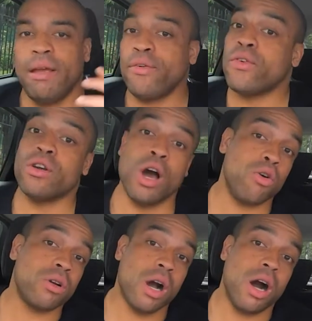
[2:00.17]
If you've got an
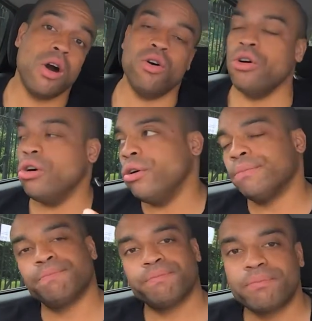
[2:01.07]
older car
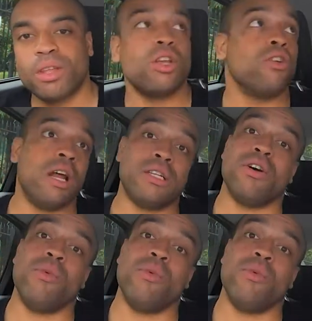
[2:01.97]
or your light's